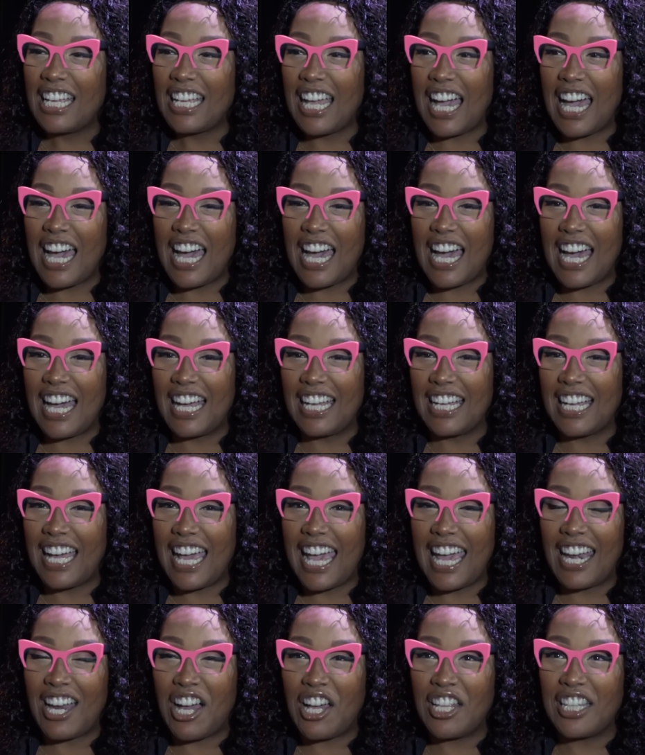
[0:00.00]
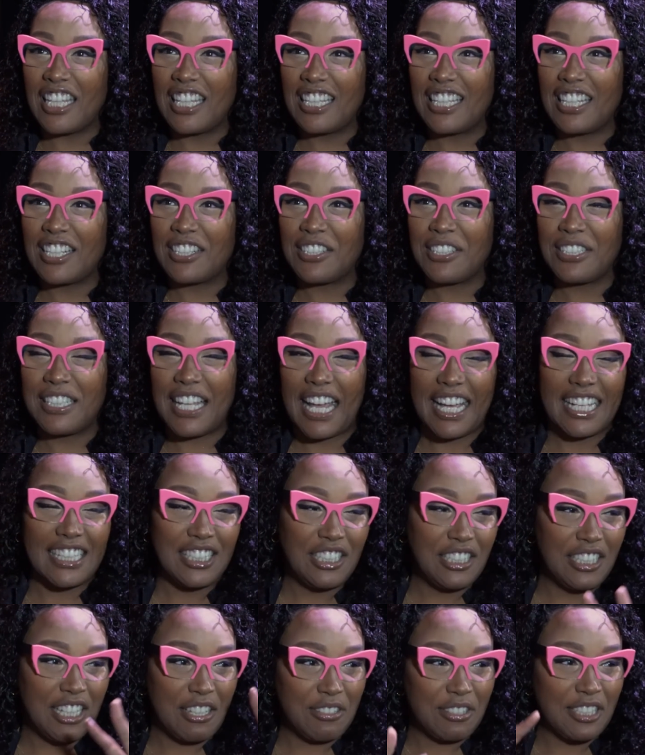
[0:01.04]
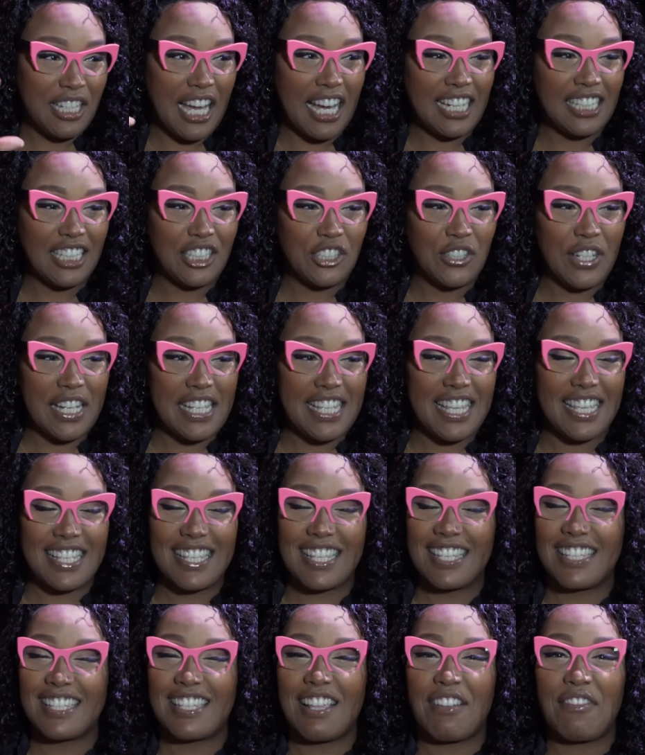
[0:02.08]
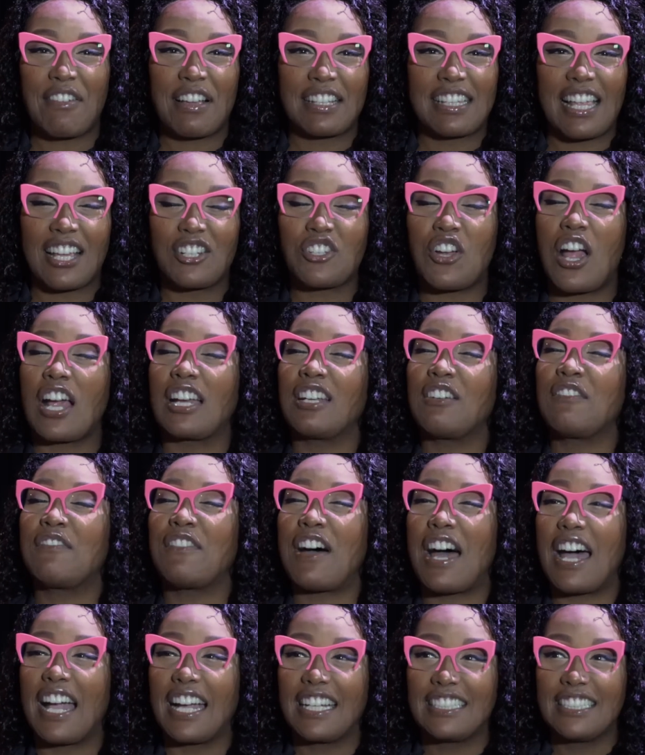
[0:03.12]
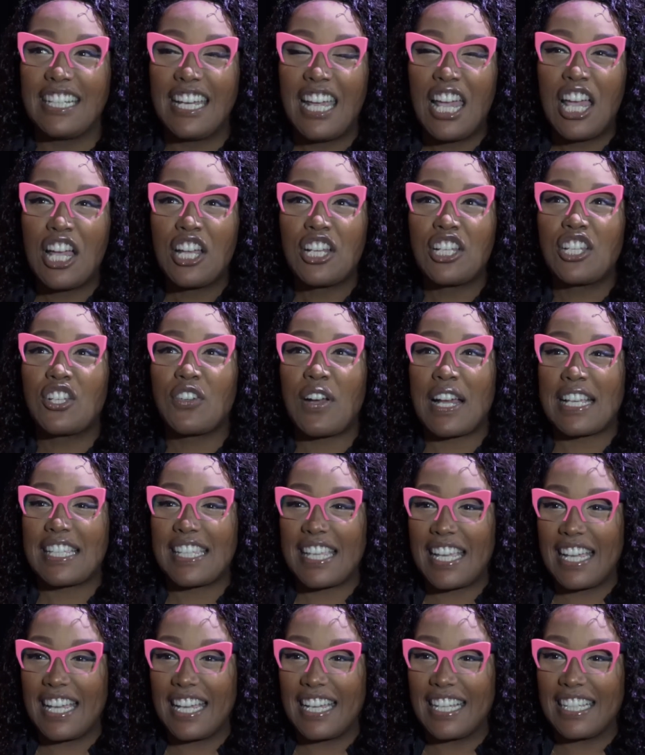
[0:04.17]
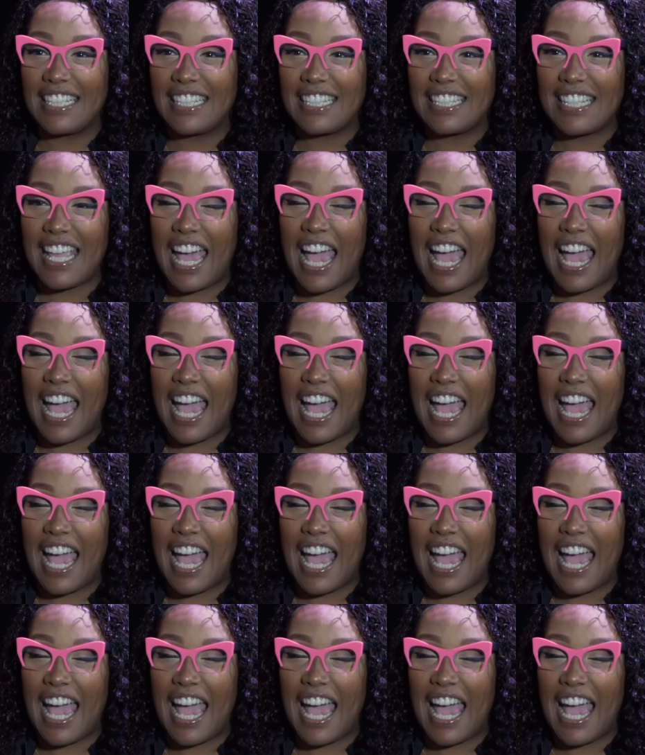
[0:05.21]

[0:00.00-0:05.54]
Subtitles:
at all the little, like, you know, China dresses and stuff like that, trying to find dresses.